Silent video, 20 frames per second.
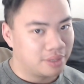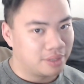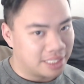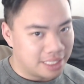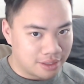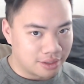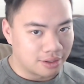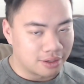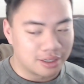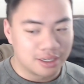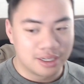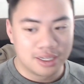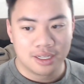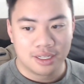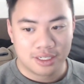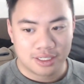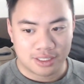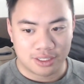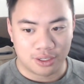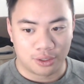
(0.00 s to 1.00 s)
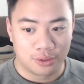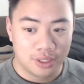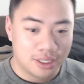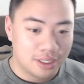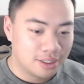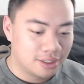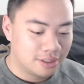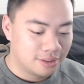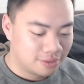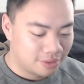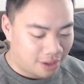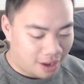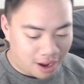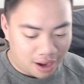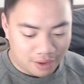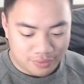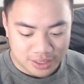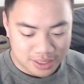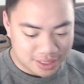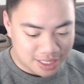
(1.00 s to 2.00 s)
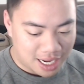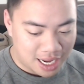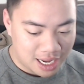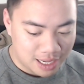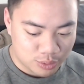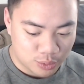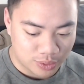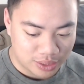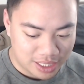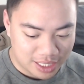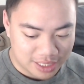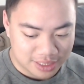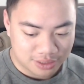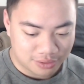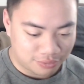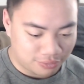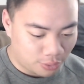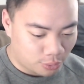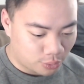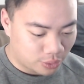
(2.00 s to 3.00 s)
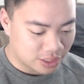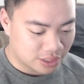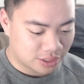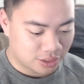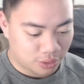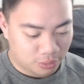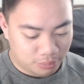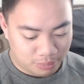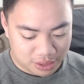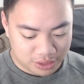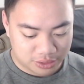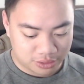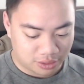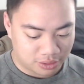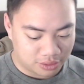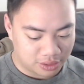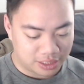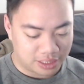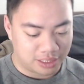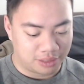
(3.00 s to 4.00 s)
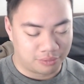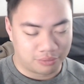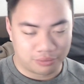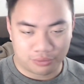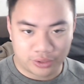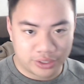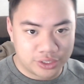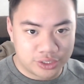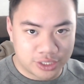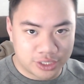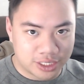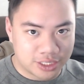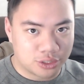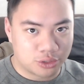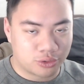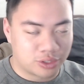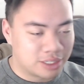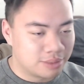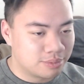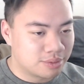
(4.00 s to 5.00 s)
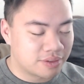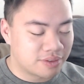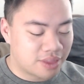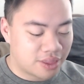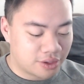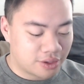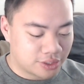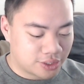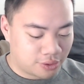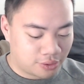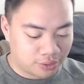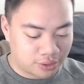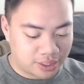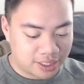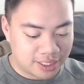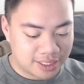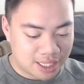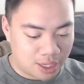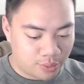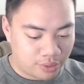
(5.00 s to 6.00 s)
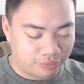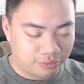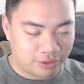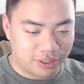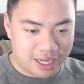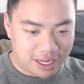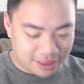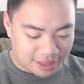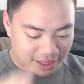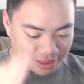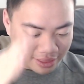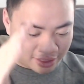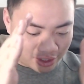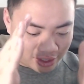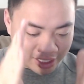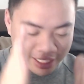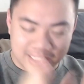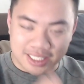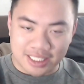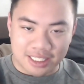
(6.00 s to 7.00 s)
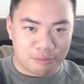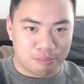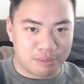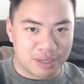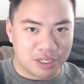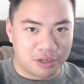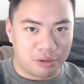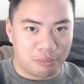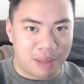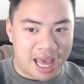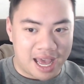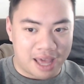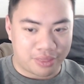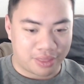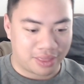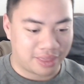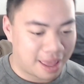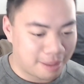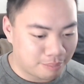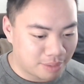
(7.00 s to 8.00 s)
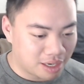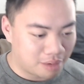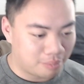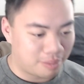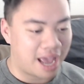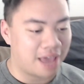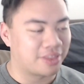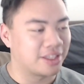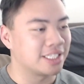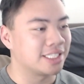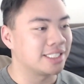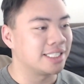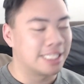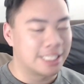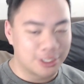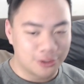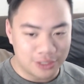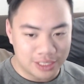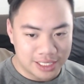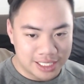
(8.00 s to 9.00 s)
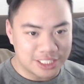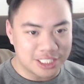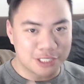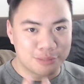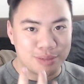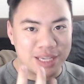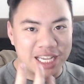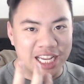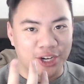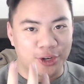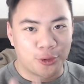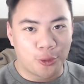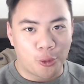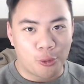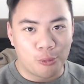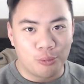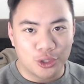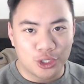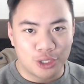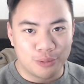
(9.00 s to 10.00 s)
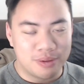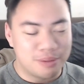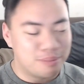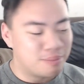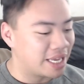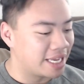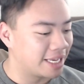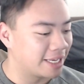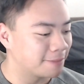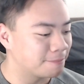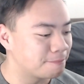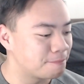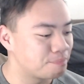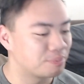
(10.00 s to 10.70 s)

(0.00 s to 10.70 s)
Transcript: either. So oftentimes we like to focus so much on the fringe extremes of th- certain things that we forget that there is a middle path. And that middle path is literally just being a normal human being,